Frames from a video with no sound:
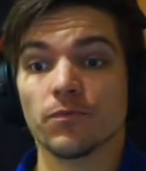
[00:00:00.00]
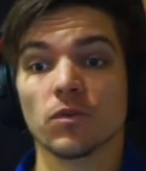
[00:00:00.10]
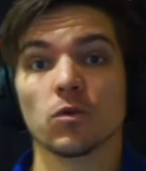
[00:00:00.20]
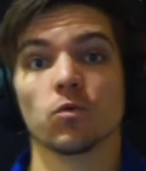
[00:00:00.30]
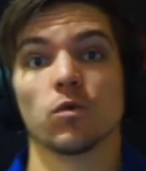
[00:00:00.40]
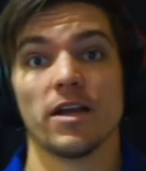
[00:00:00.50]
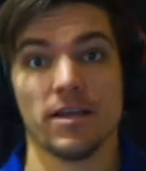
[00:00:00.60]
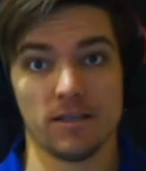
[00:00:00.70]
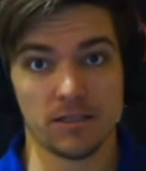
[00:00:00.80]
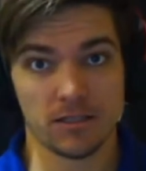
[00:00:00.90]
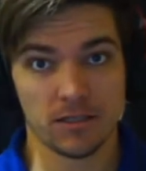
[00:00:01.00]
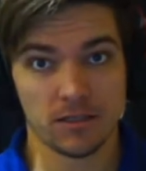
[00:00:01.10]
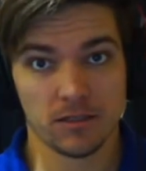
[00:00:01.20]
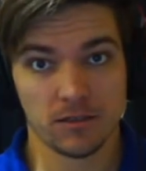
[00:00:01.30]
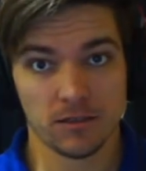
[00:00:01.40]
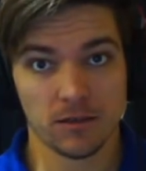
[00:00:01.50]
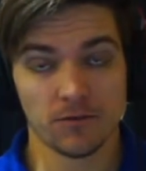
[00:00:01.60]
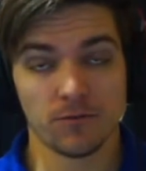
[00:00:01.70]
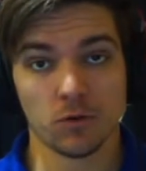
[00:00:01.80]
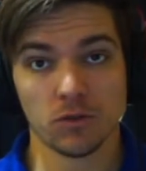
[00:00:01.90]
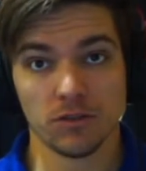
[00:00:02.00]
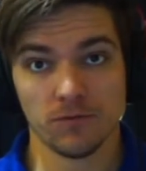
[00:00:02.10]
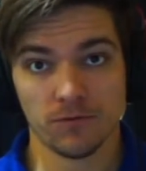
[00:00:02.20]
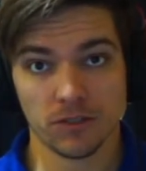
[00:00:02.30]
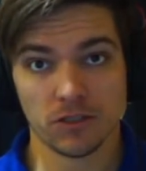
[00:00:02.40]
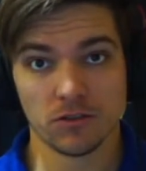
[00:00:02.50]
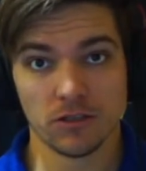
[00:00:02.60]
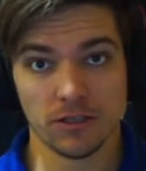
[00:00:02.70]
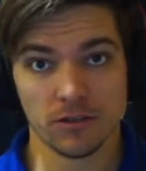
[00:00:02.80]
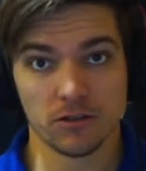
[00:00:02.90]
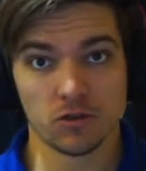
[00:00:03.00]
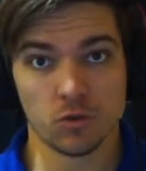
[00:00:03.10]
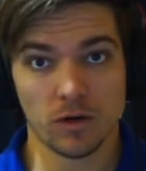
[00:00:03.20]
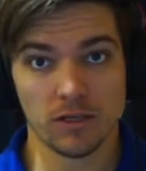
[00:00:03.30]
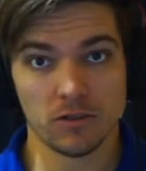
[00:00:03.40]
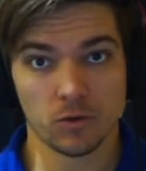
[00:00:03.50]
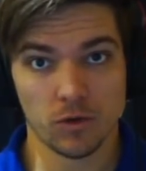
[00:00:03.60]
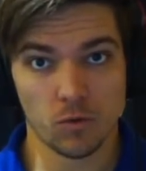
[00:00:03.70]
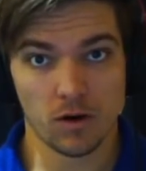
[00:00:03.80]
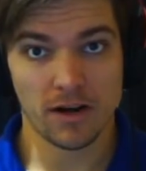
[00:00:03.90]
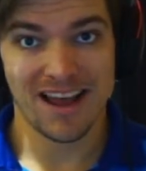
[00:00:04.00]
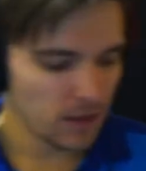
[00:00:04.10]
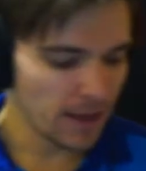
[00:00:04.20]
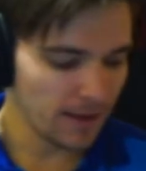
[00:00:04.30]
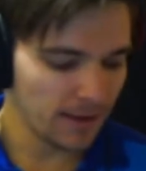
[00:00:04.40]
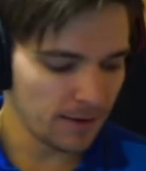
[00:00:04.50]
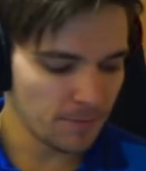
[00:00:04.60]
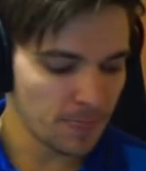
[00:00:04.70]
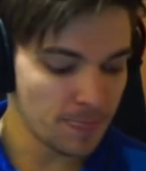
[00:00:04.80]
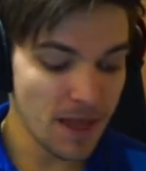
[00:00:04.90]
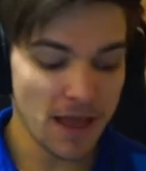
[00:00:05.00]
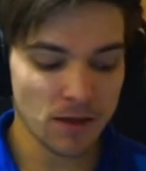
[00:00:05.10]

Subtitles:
raised their fully fiscal year 2021 a net